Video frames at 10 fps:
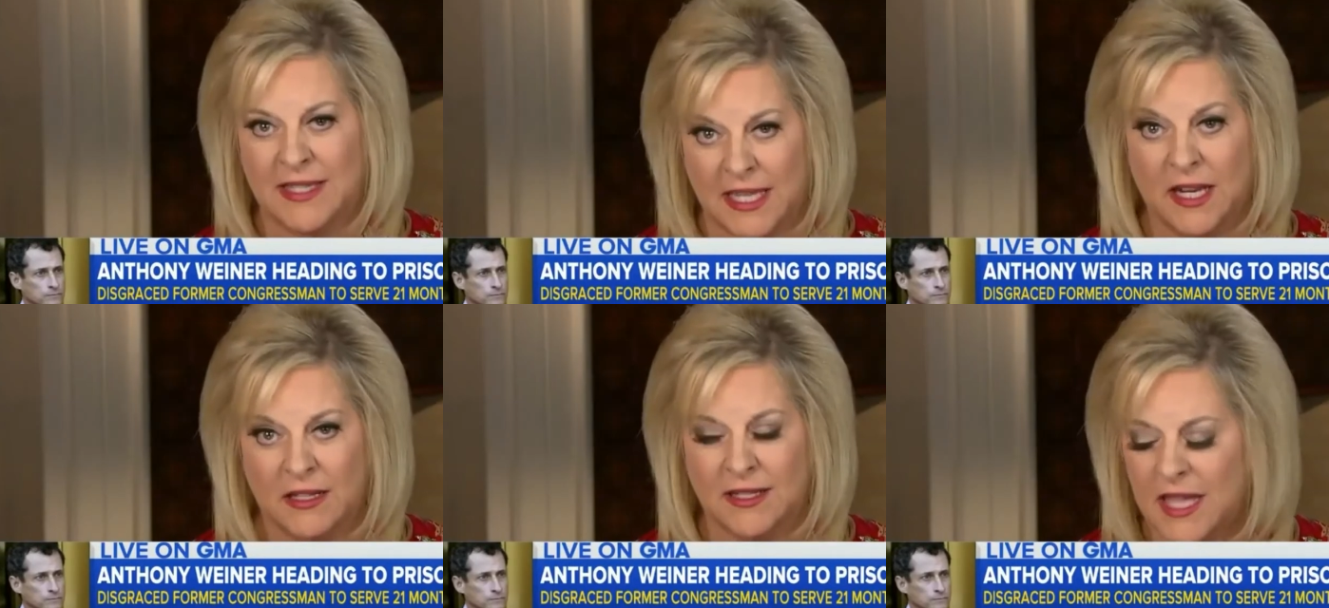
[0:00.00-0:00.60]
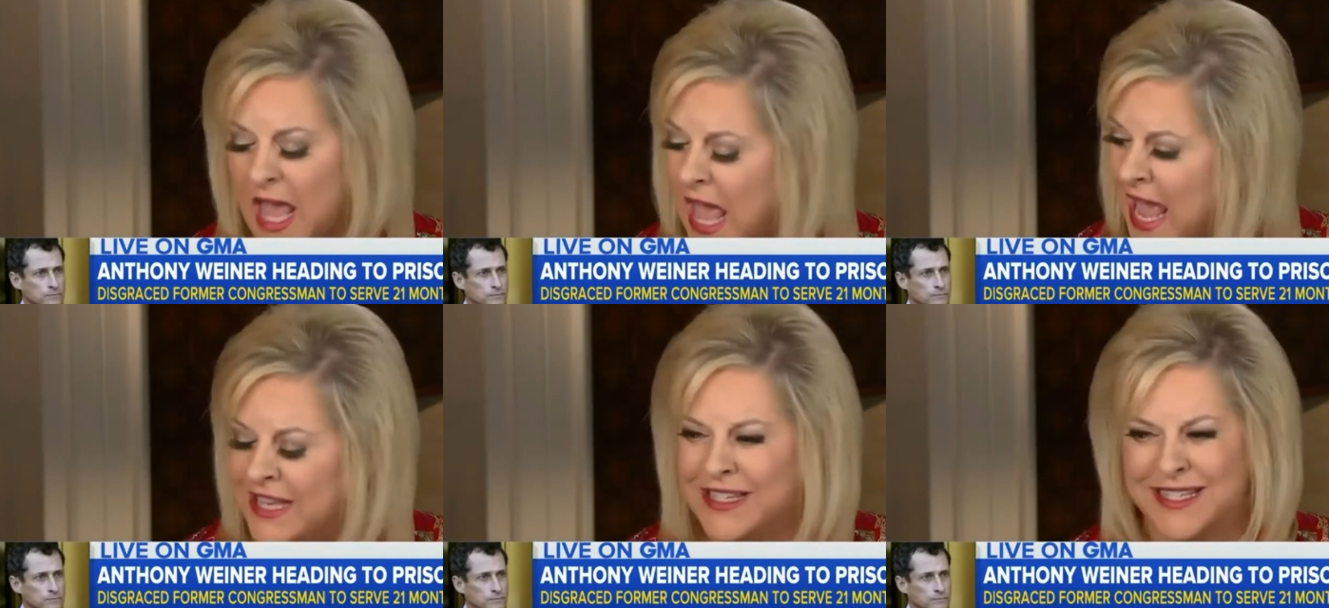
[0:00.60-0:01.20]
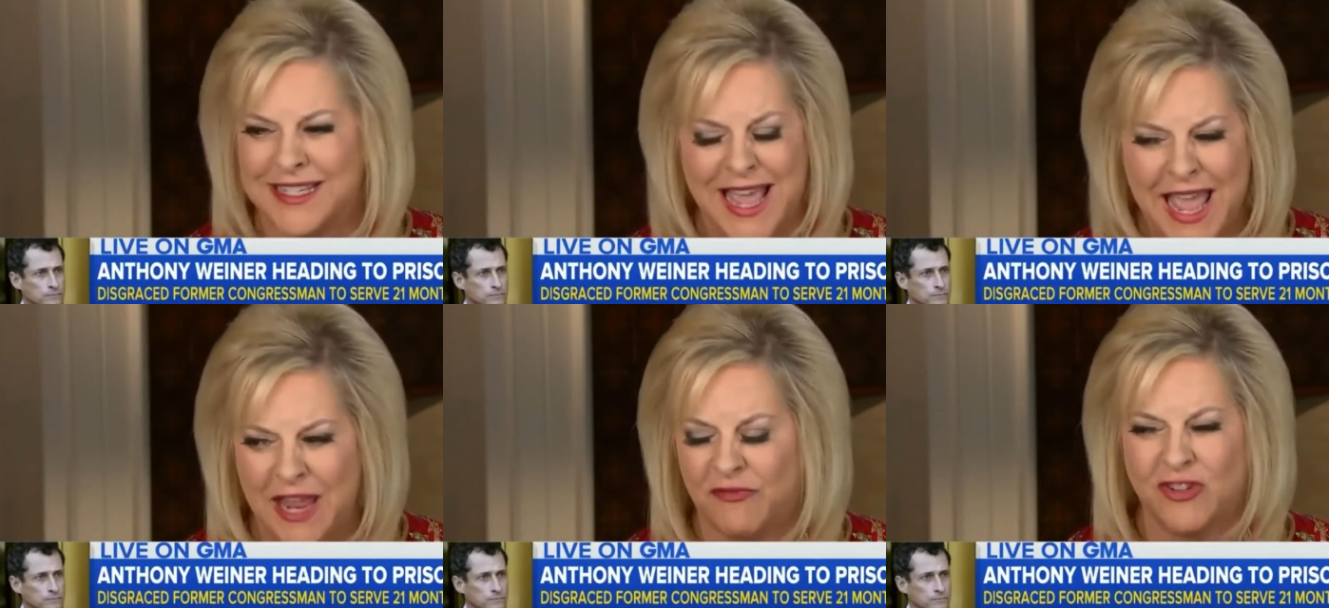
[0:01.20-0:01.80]
Speaker 1: by the sentence. And
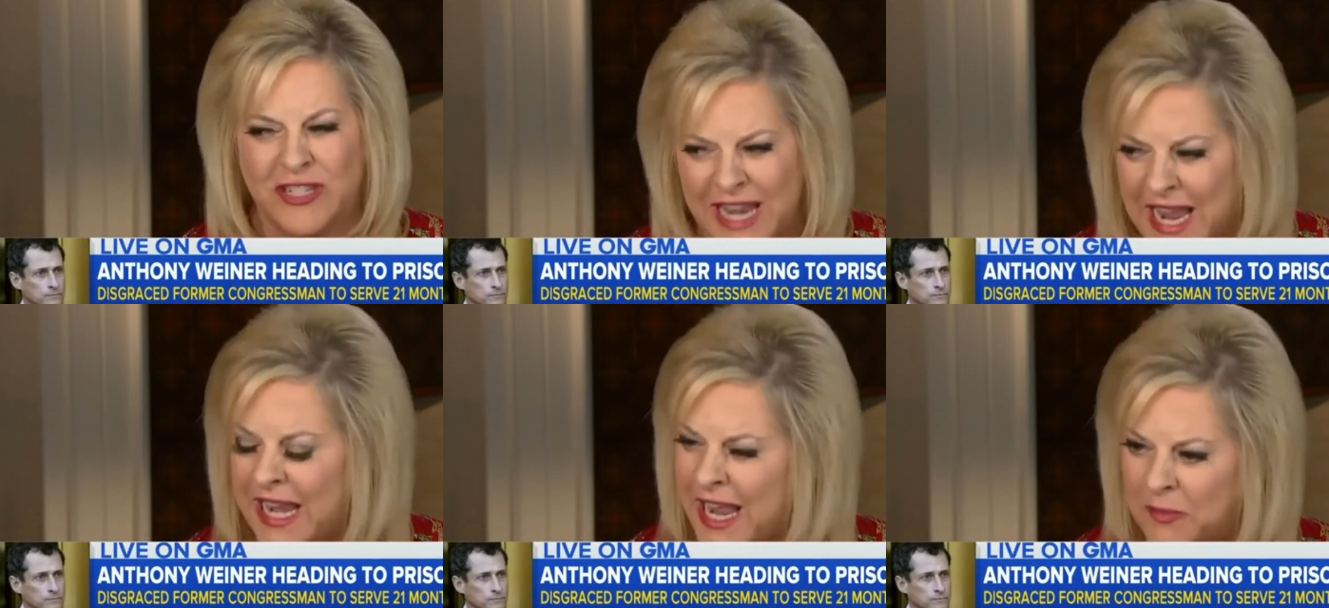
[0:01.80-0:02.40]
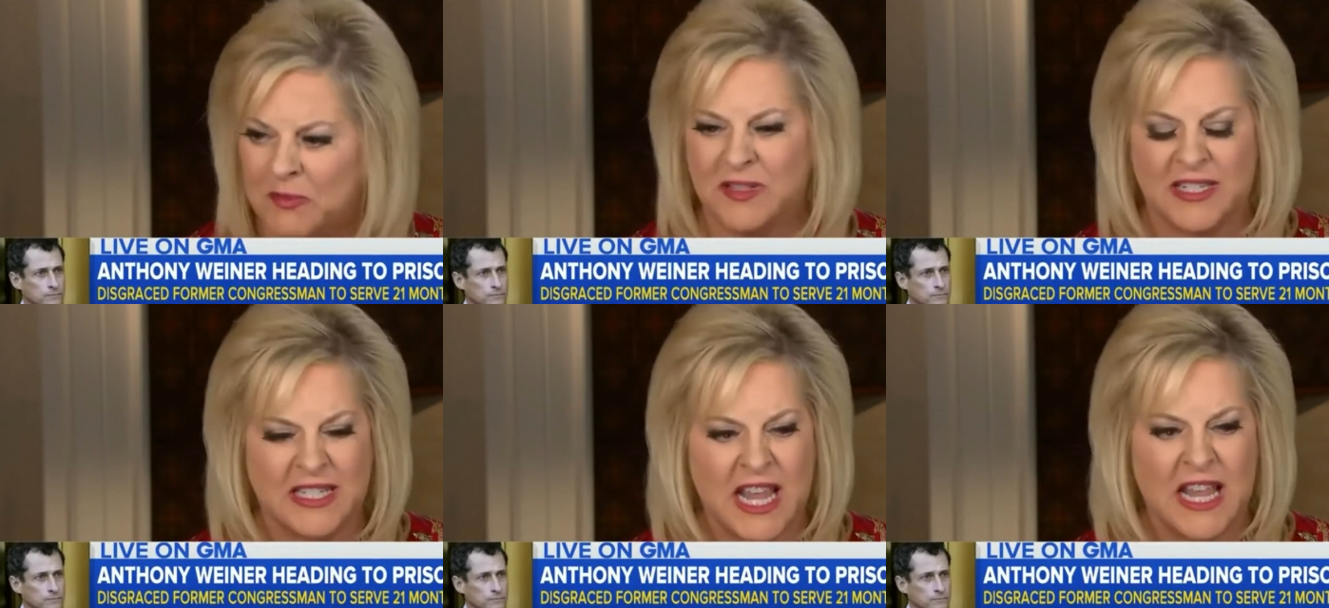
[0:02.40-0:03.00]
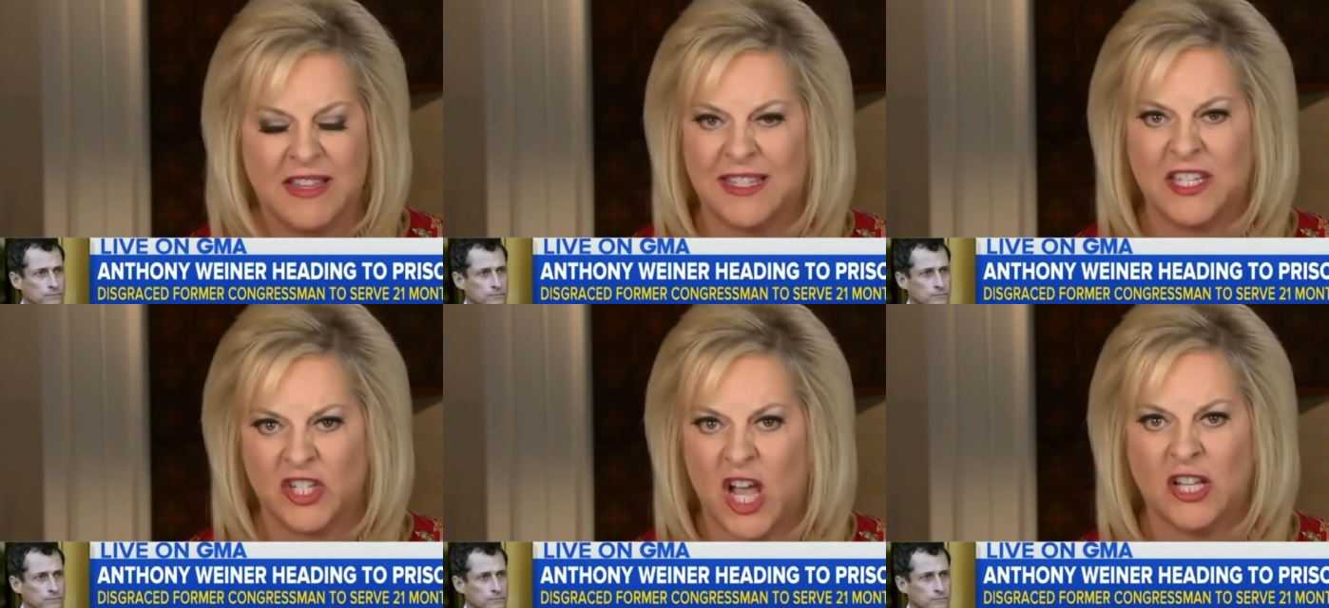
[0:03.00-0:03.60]
to say, for Dan Abrams to
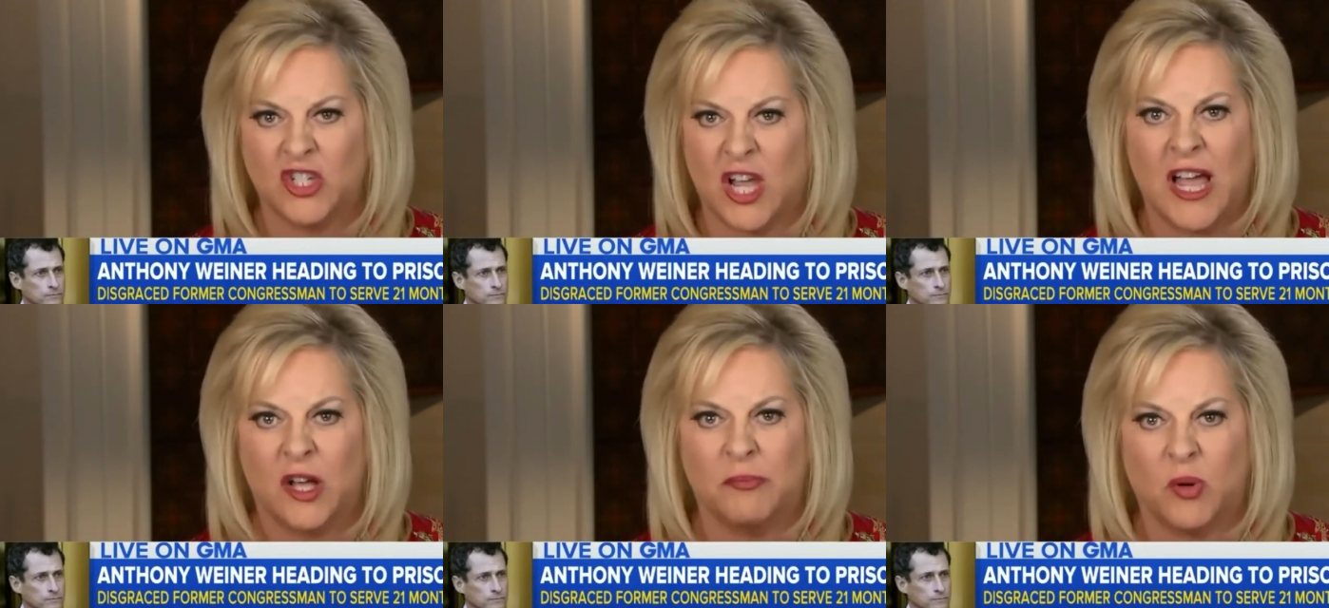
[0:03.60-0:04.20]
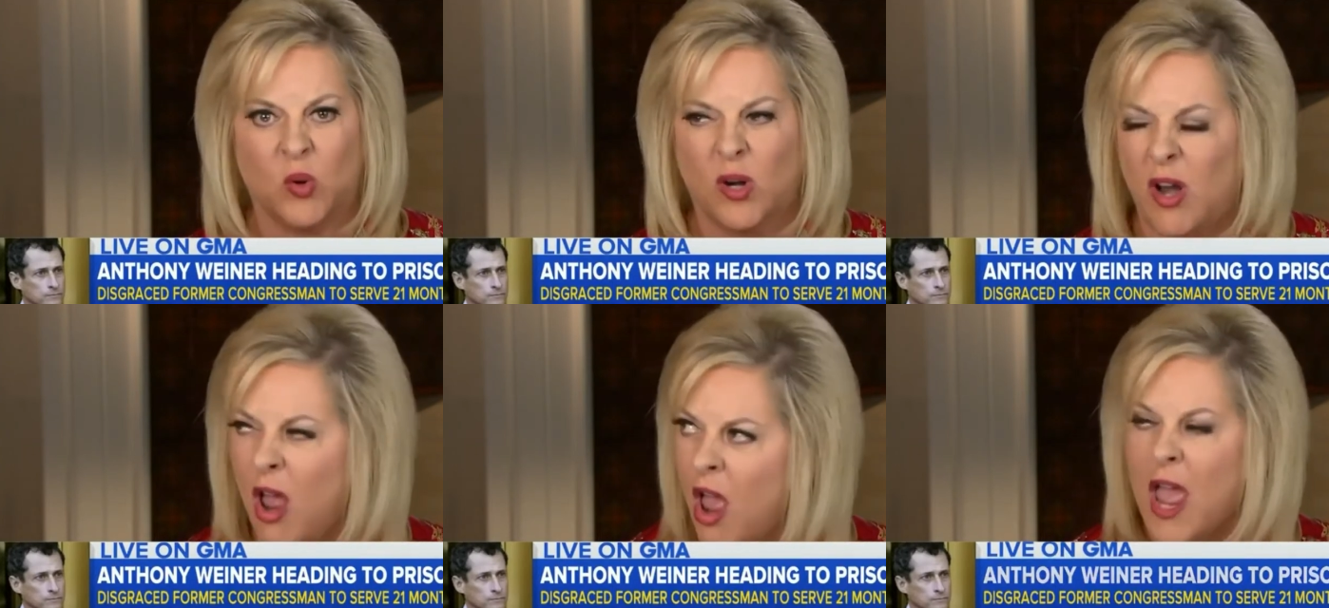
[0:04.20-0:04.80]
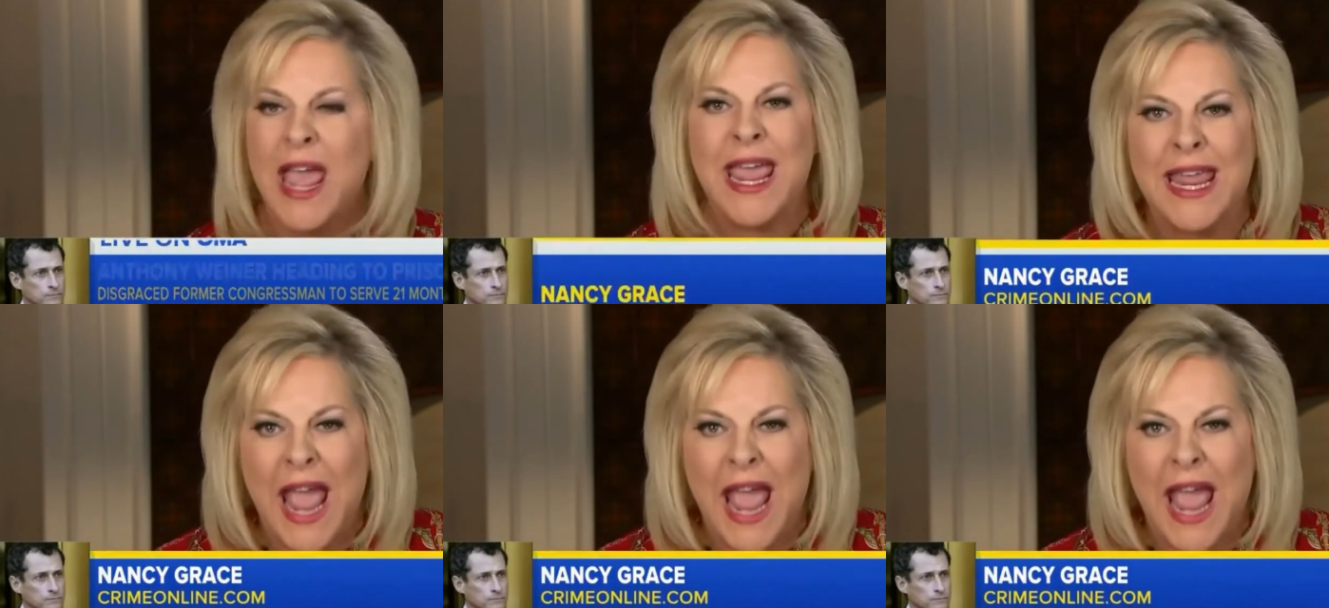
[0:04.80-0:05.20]
say this is not child porn,